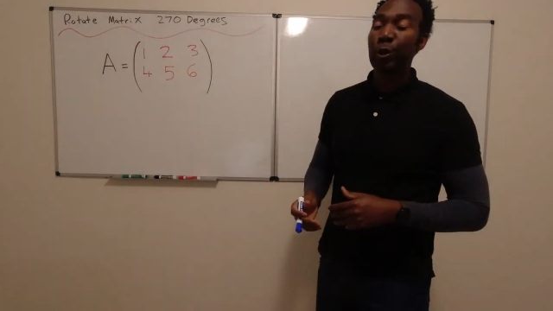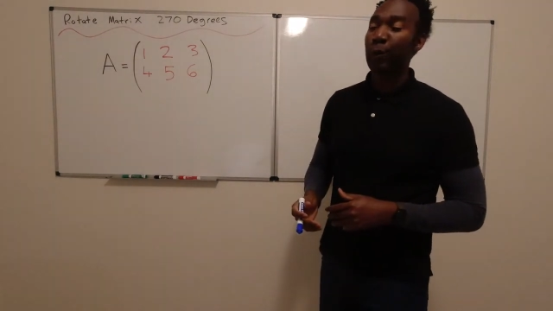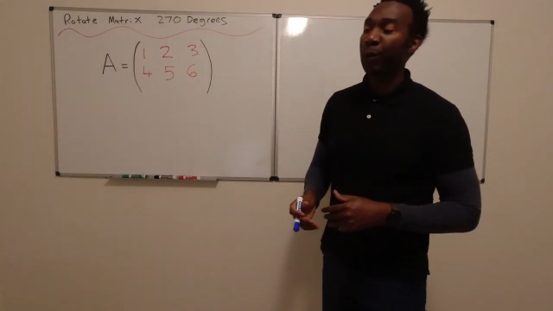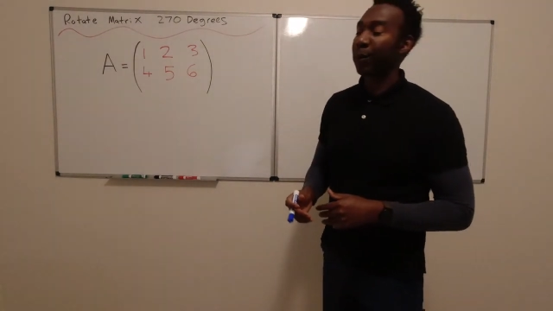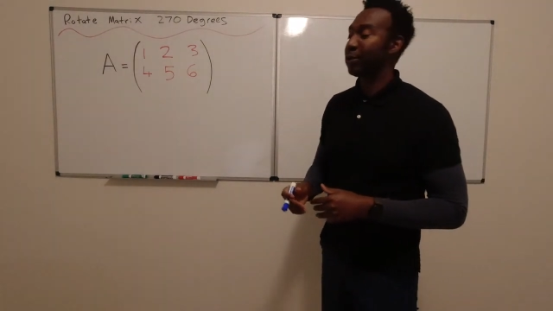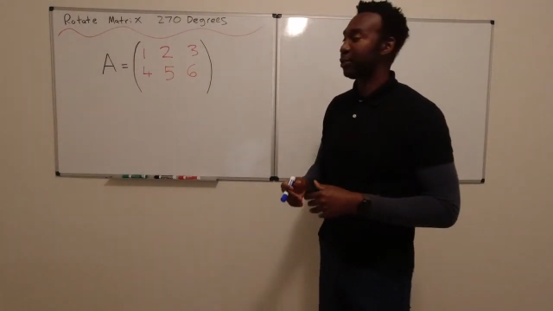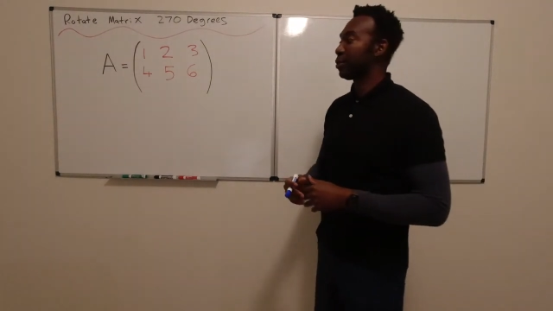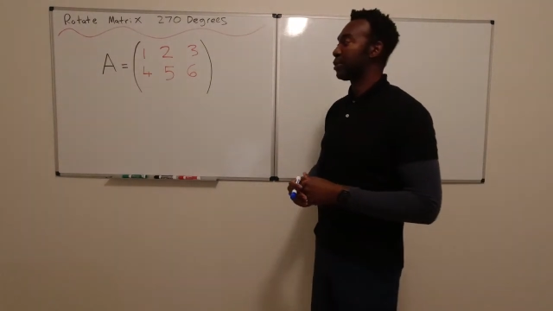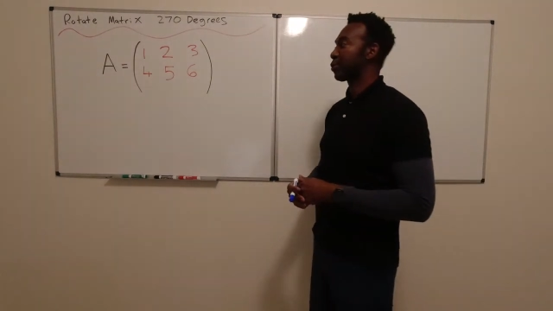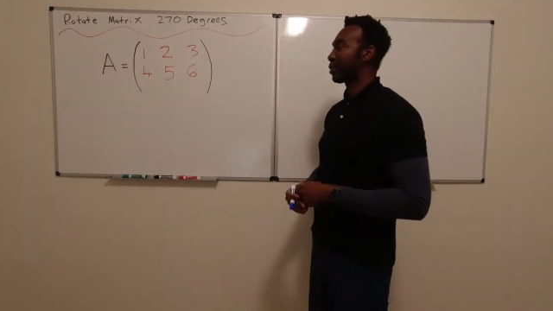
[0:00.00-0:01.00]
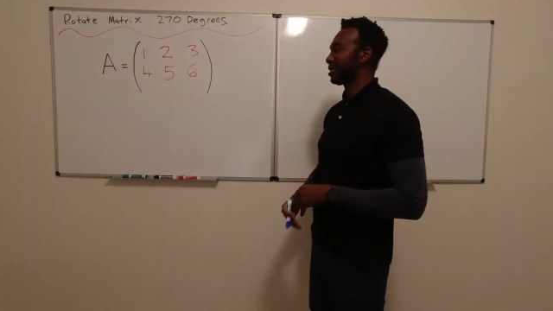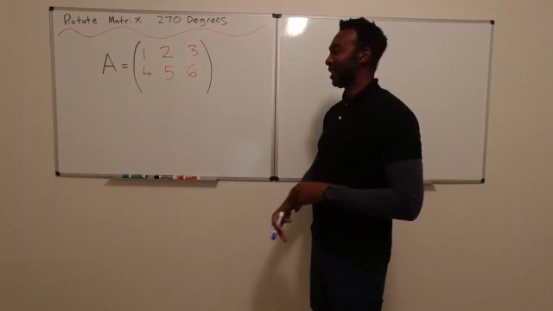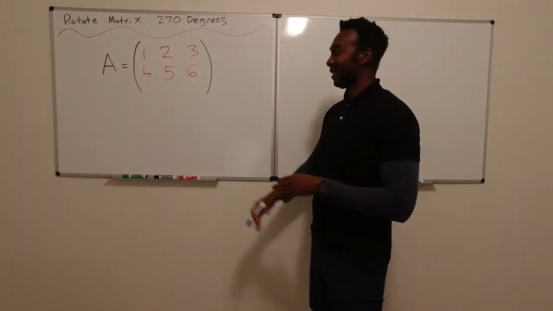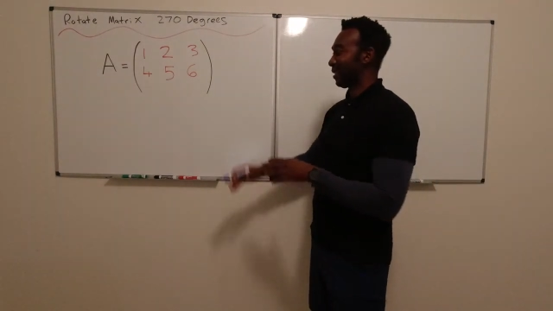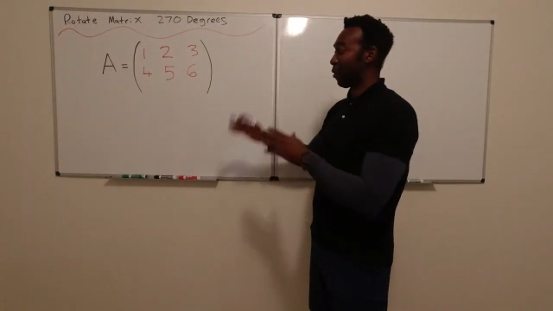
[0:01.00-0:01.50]
what we're going to do is we're going to
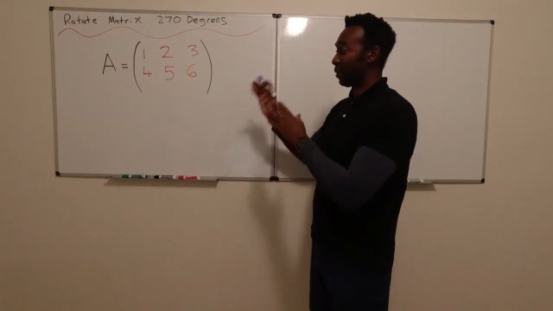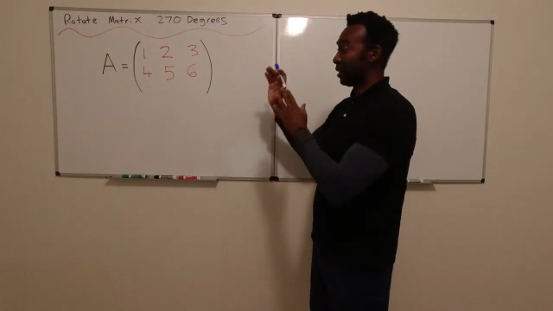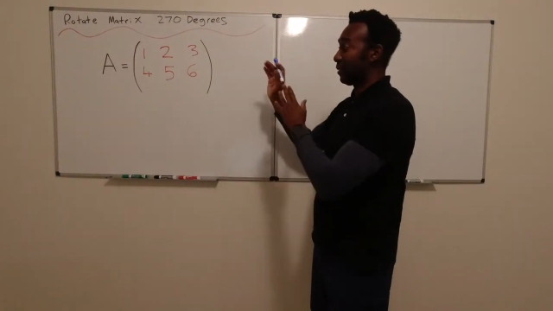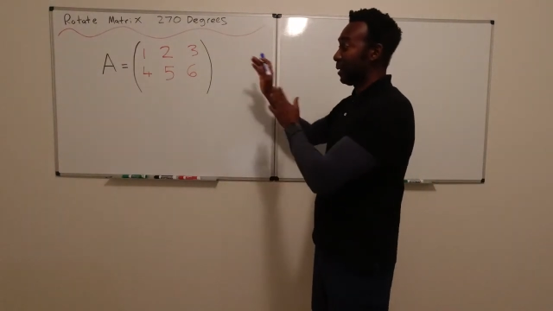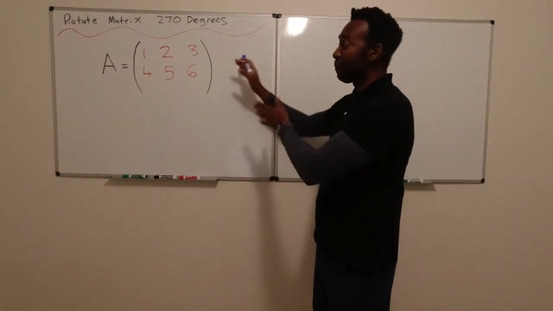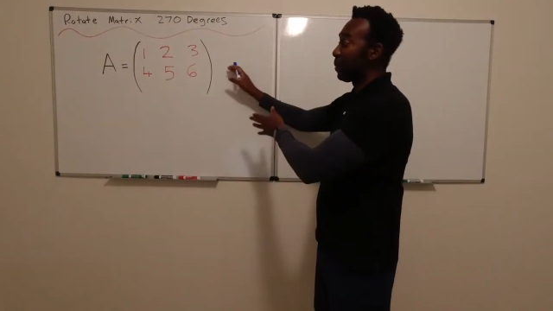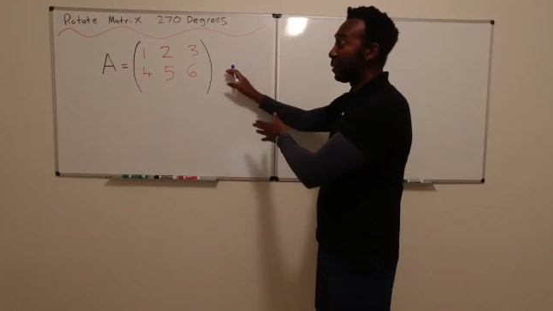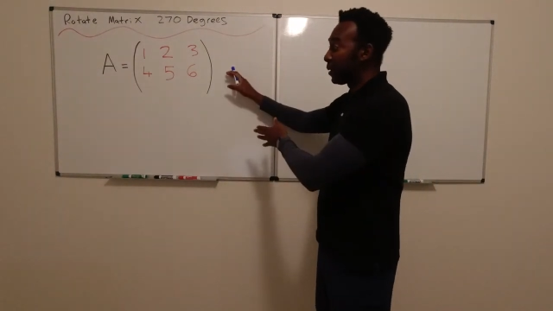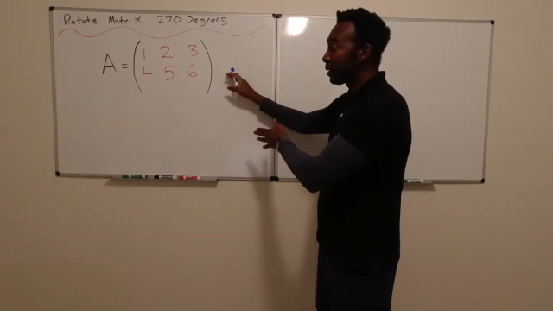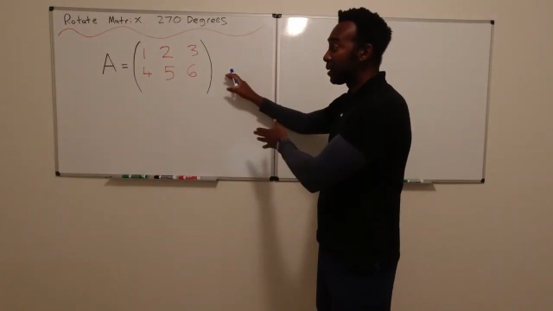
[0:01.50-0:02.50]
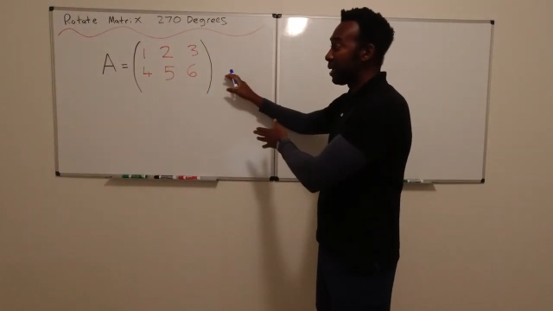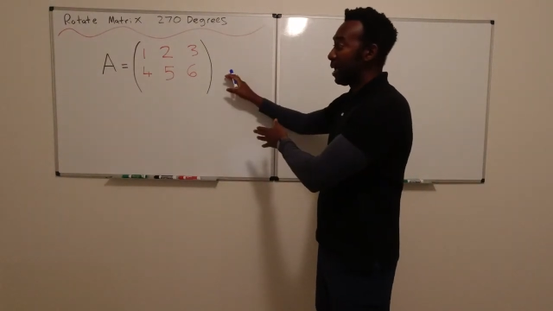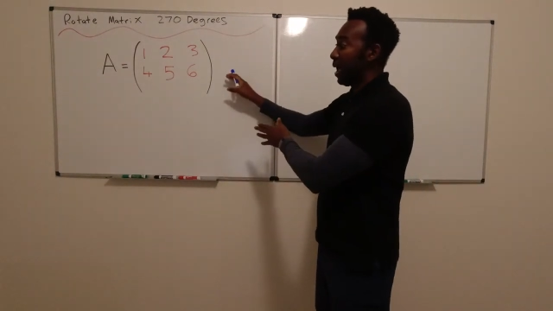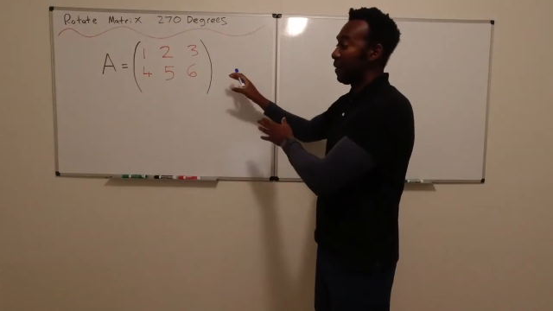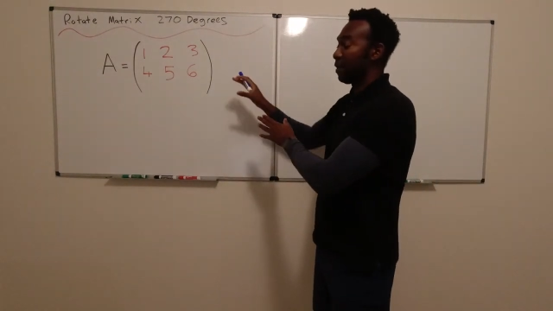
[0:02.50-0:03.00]
take our given input
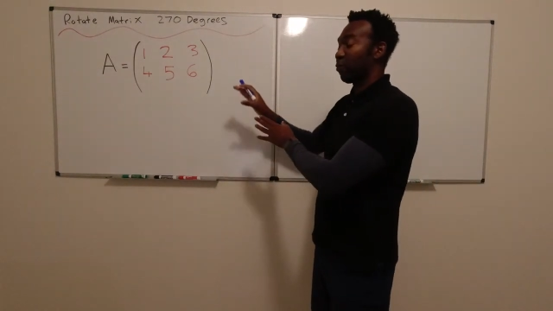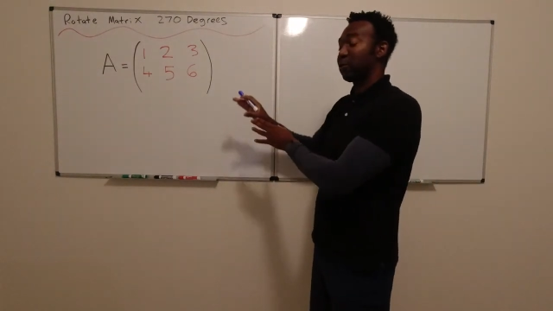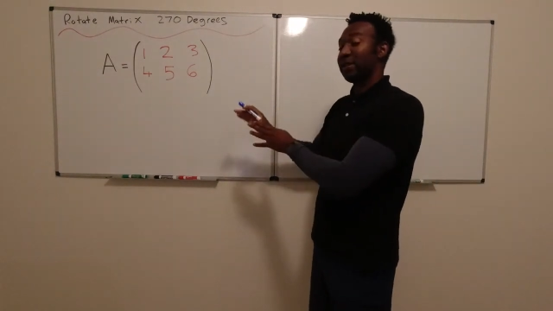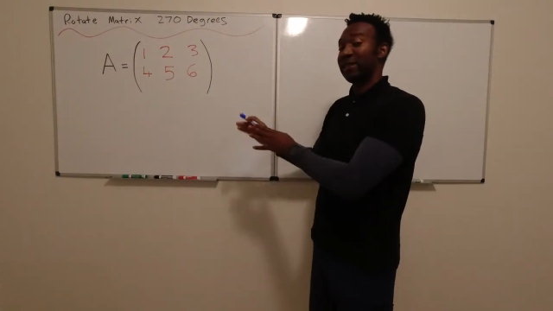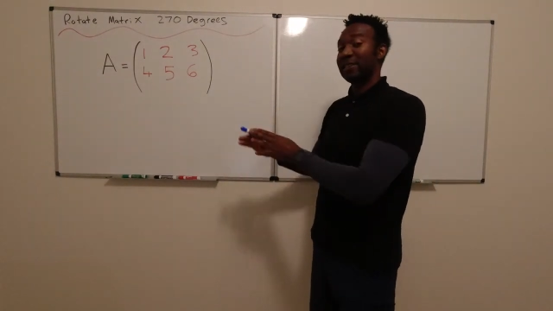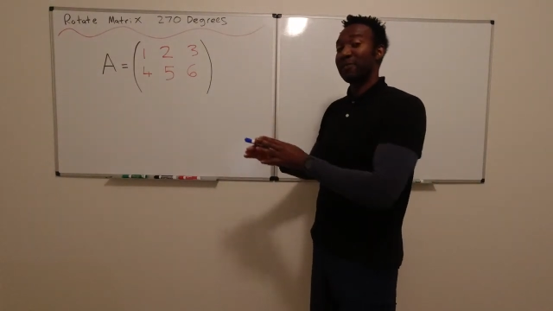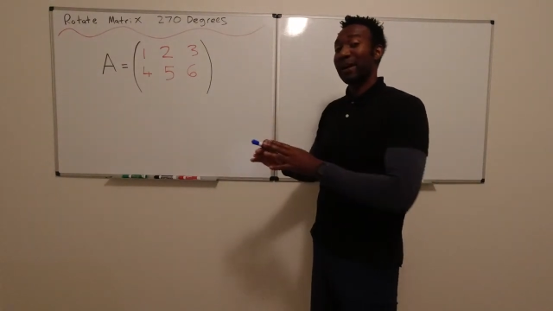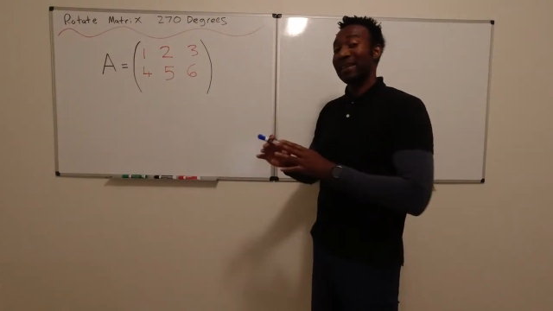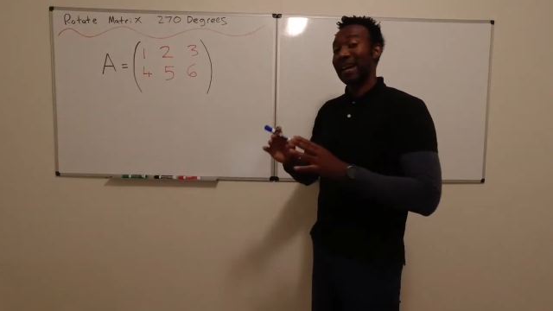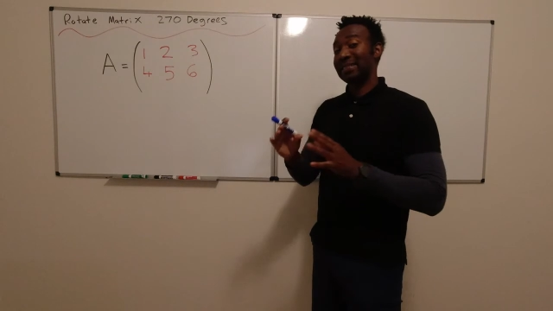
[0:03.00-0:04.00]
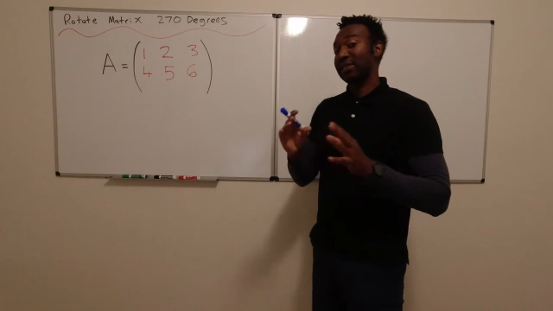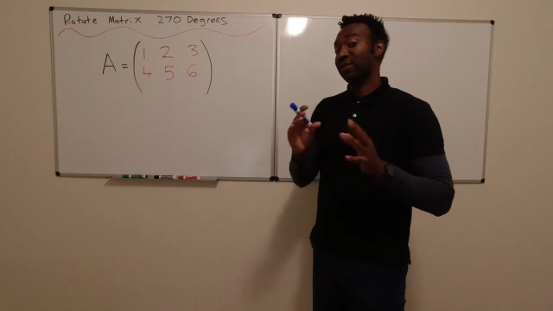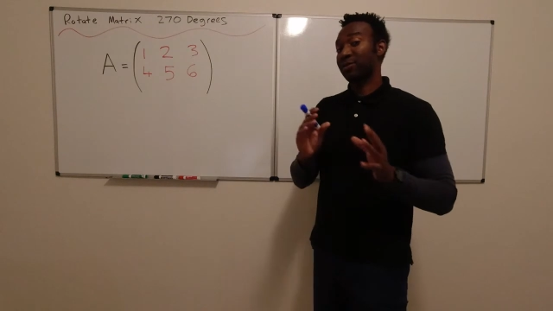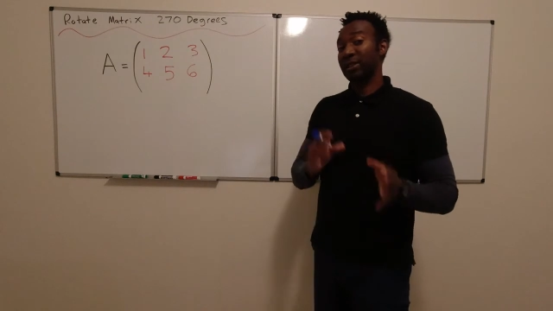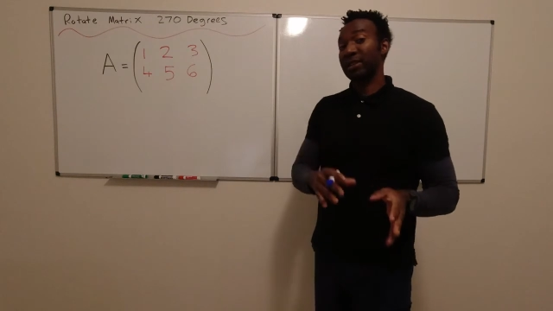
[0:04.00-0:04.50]
and then rotate this by 90
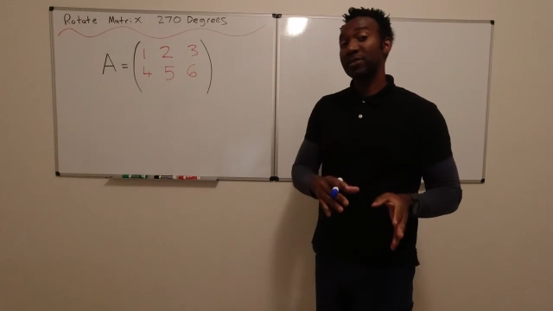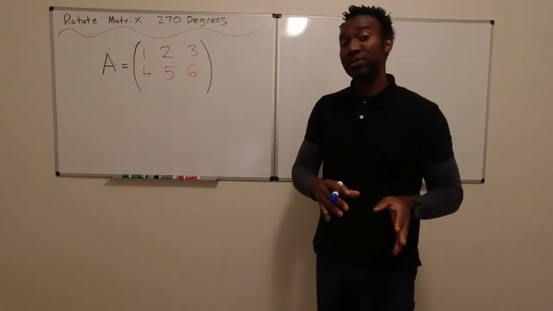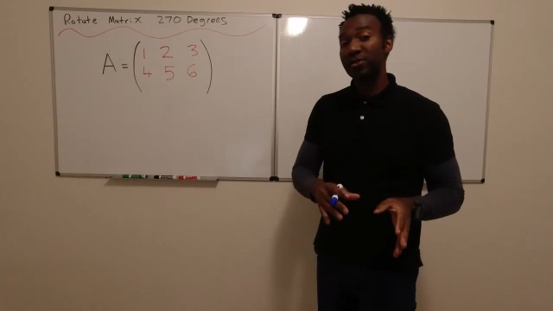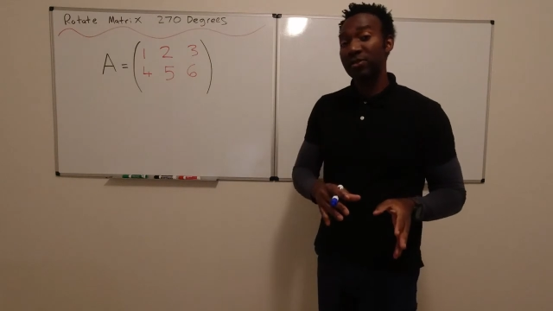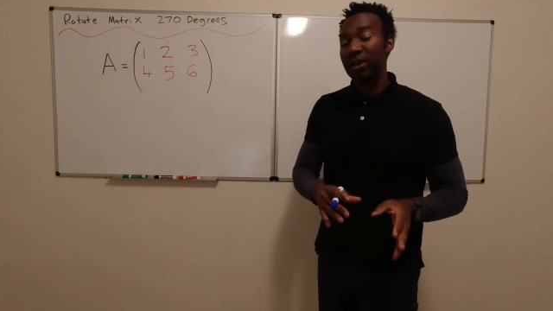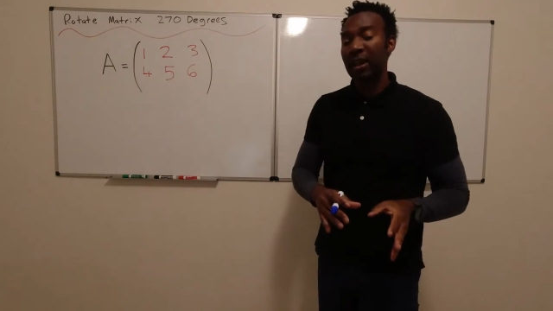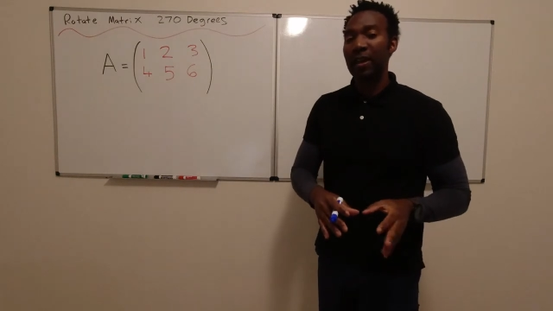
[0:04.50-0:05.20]
degrees.